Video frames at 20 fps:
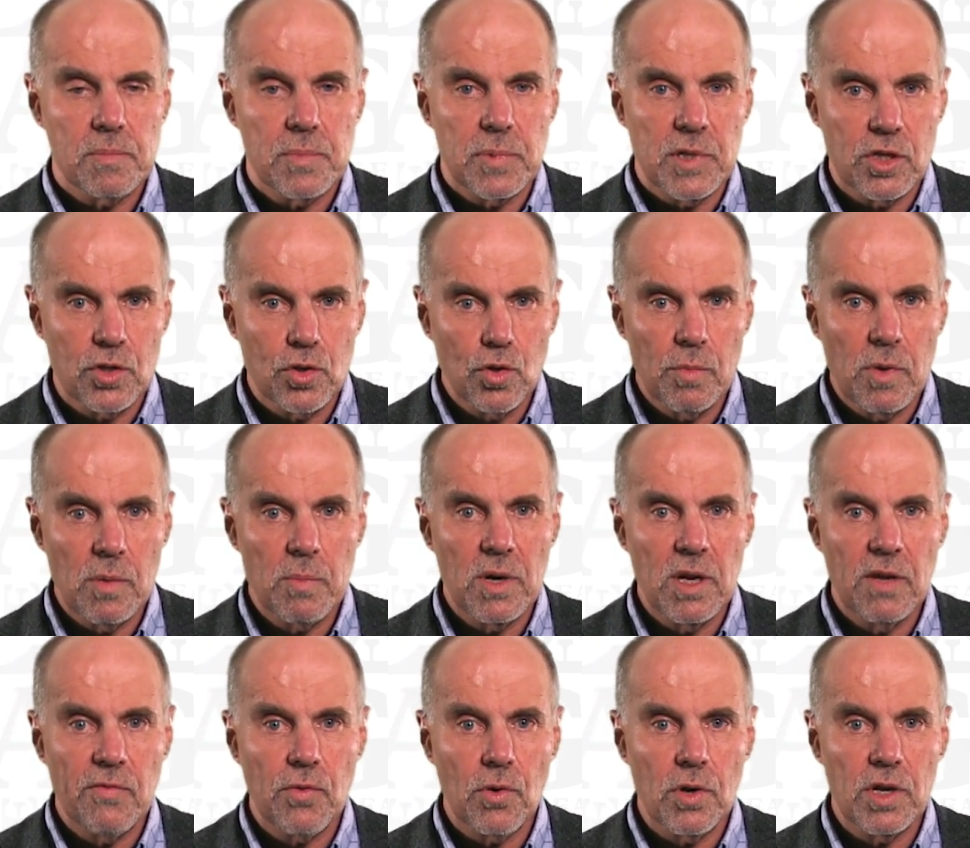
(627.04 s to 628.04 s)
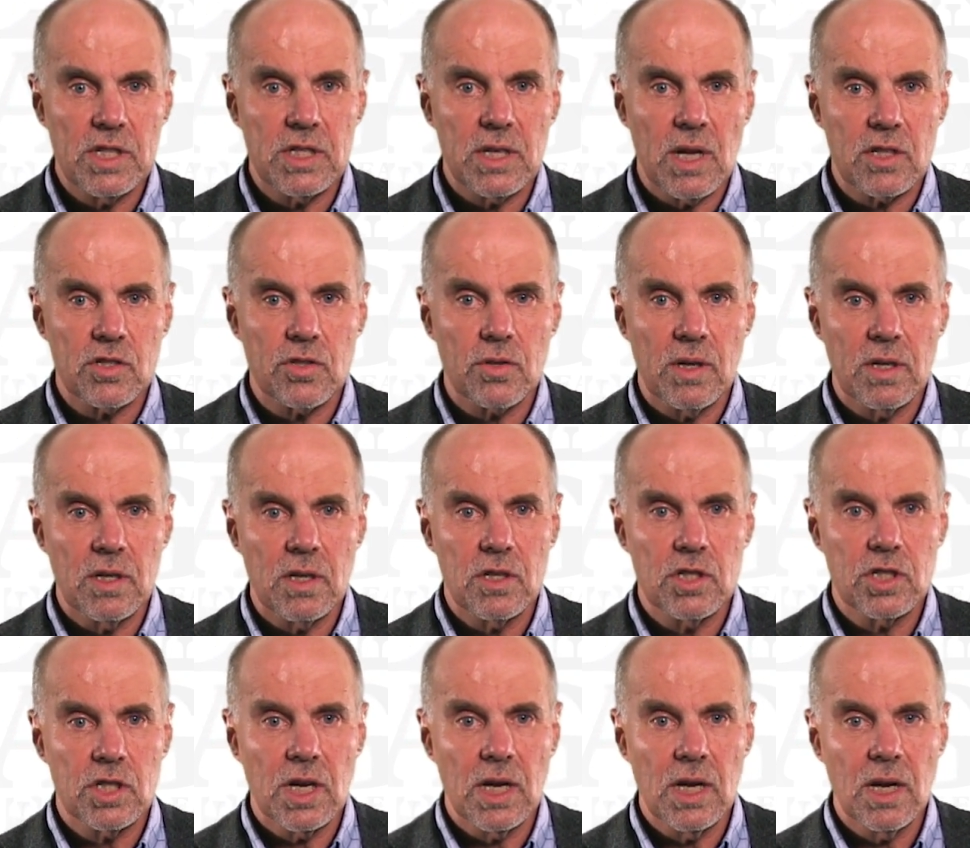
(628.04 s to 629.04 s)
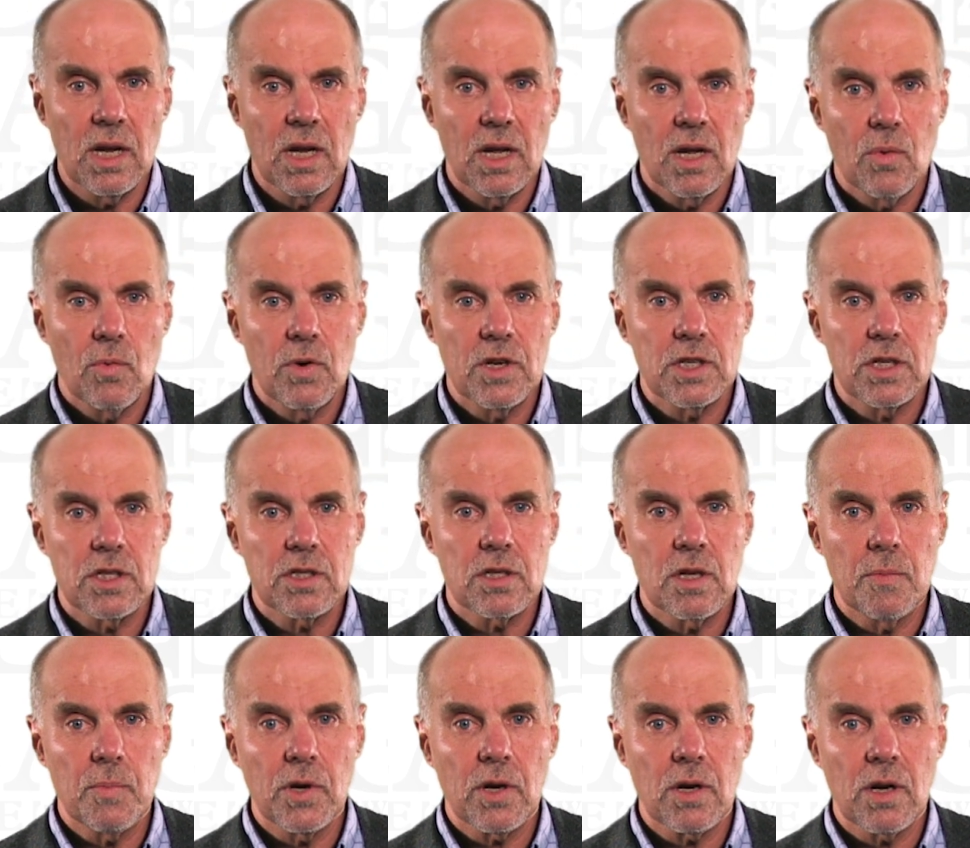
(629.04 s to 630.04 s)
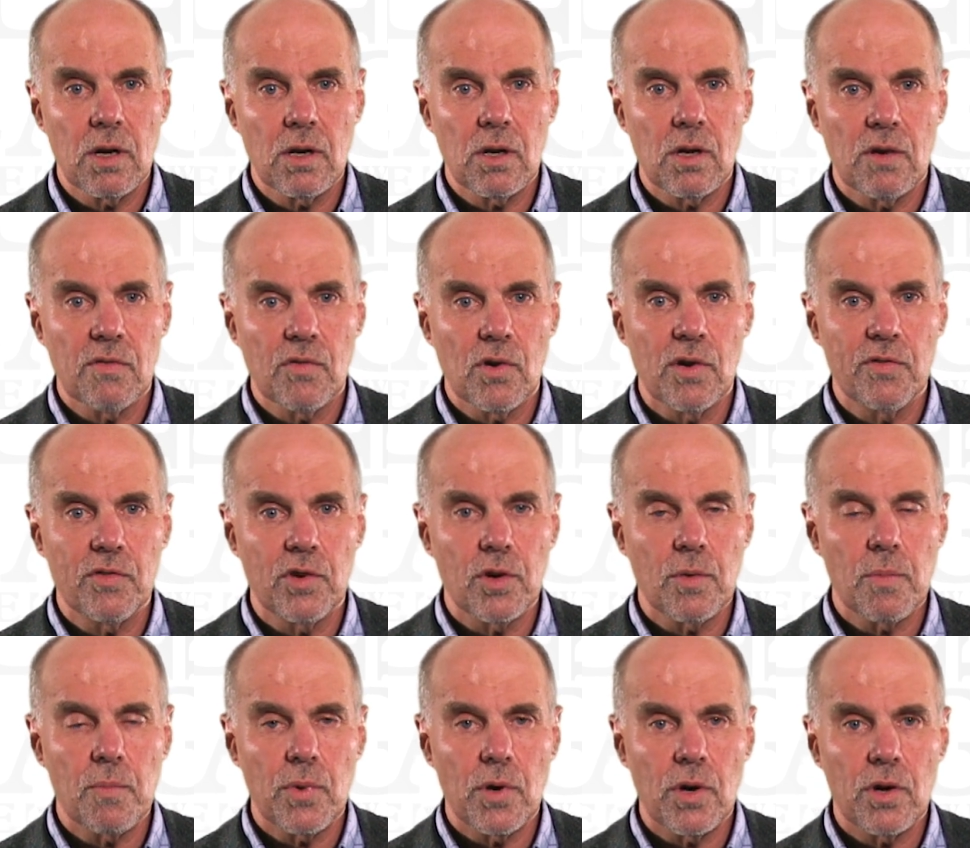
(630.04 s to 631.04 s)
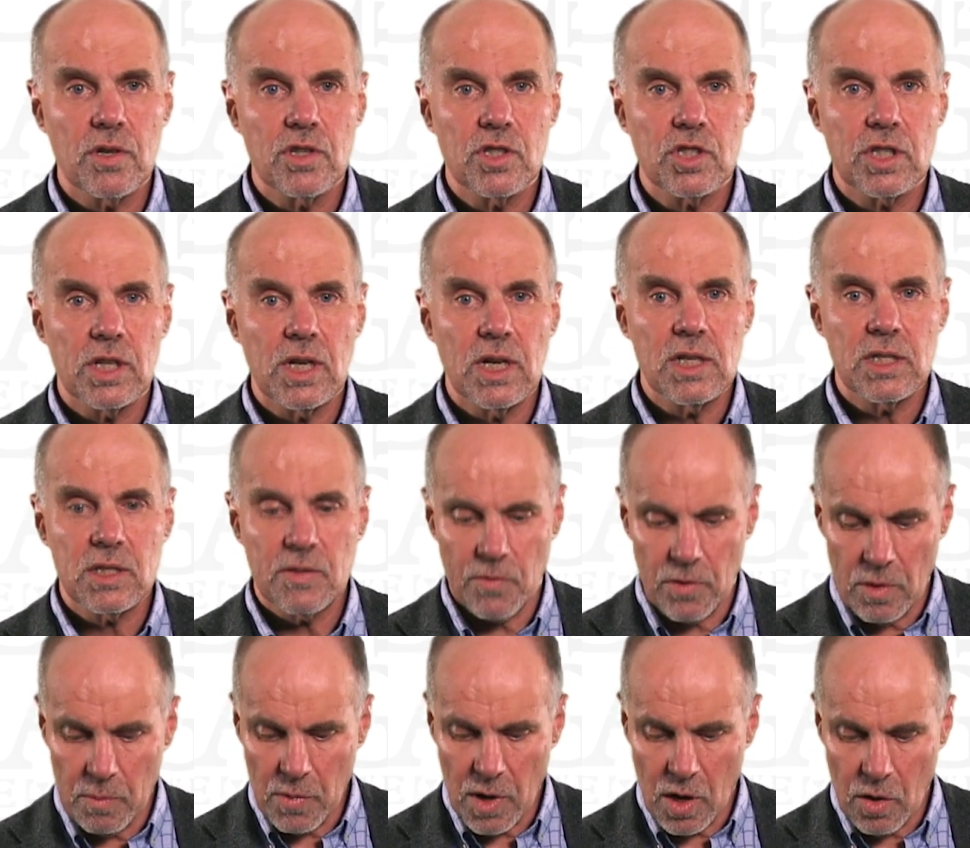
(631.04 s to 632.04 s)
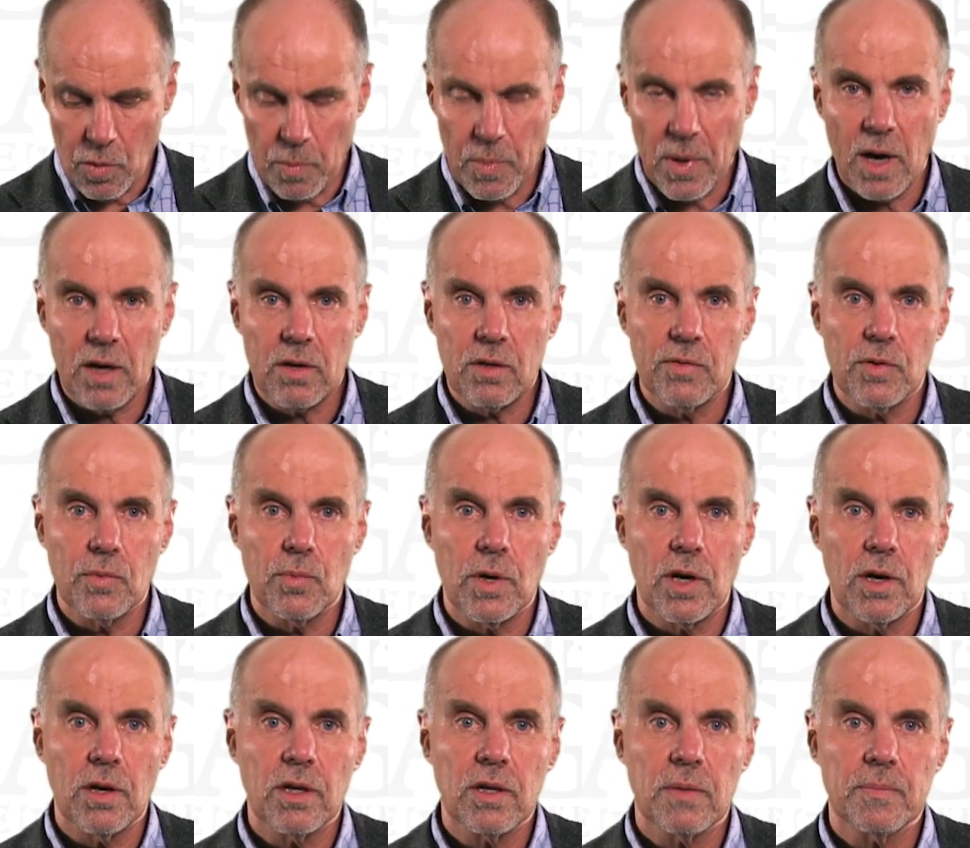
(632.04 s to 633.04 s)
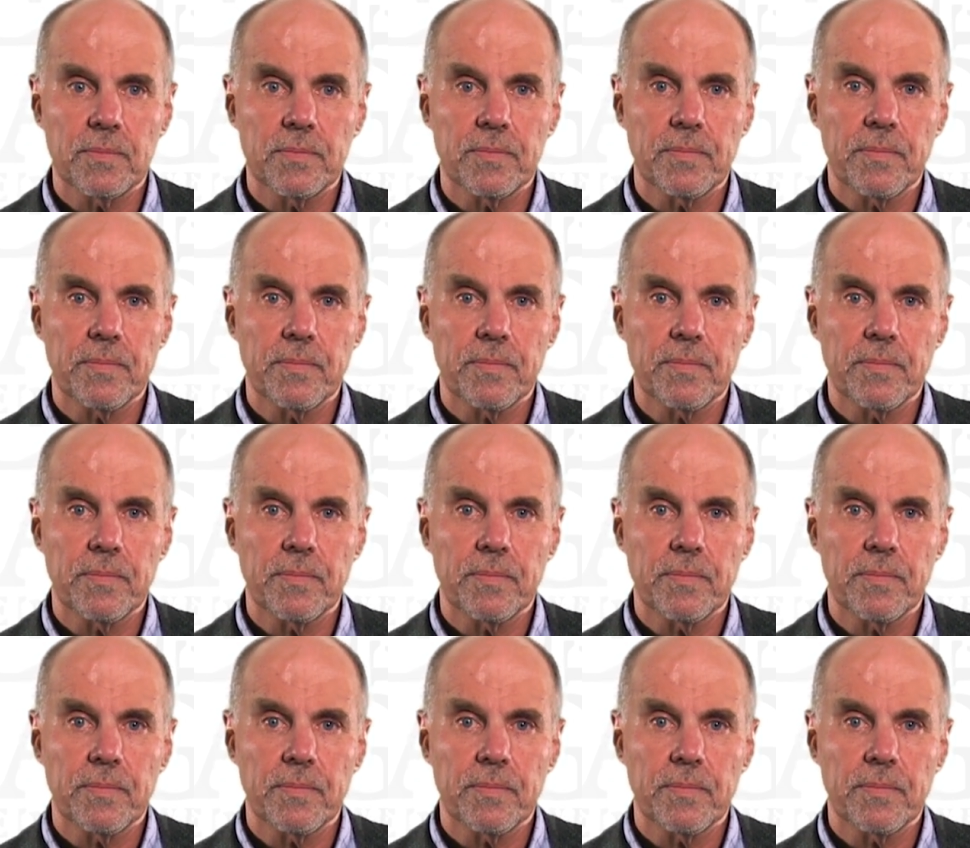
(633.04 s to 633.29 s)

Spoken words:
presumably fully saturated shale, which is typical of overburden shales from our part of the world.